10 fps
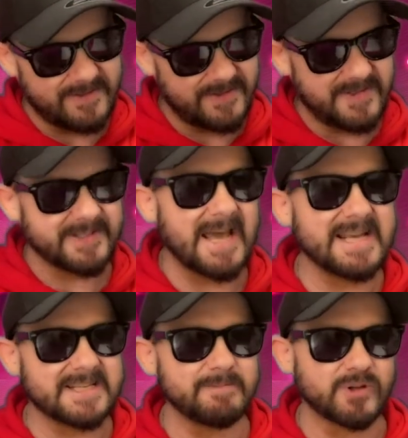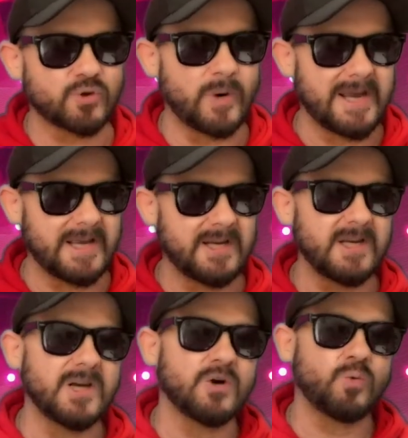the days in between,
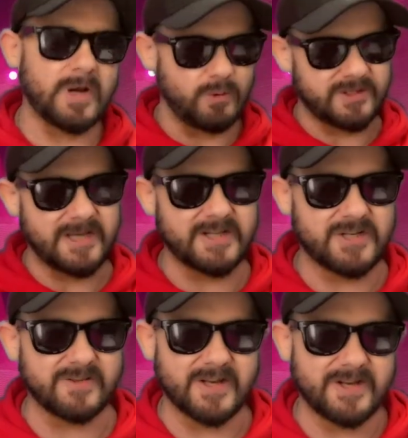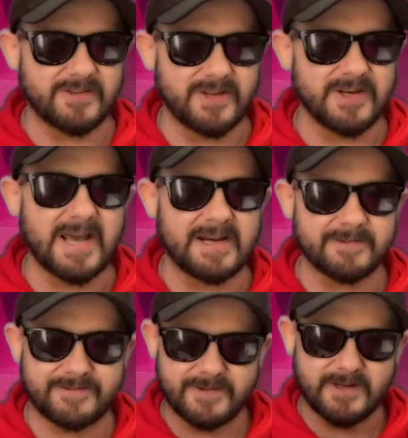we were teaching the
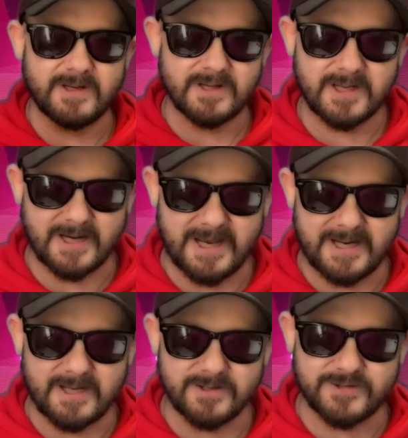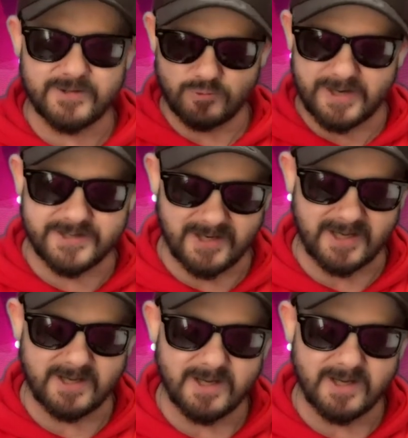native Canadians wrestling.